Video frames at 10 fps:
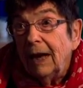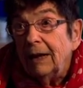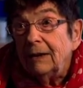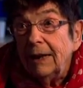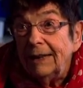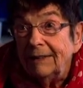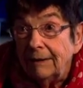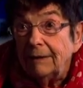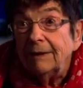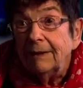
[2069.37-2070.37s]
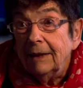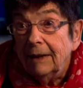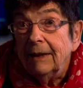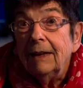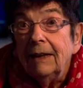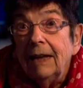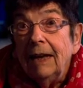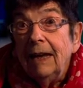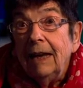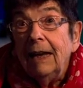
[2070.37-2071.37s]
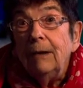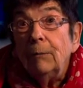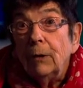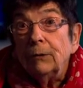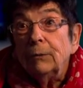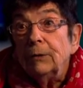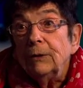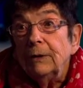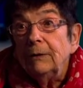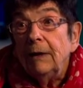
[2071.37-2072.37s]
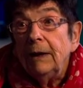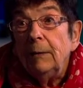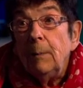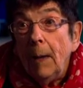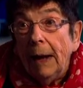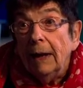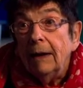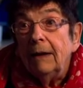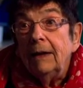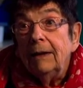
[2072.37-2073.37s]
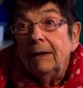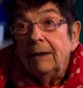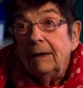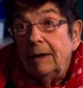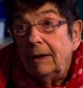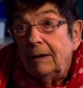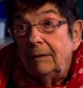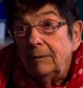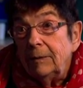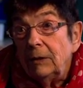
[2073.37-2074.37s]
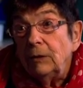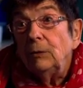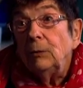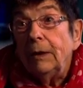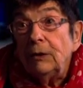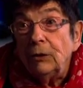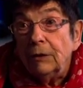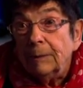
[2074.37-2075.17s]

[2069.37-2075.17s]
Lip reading: and existing in what was a very male situation.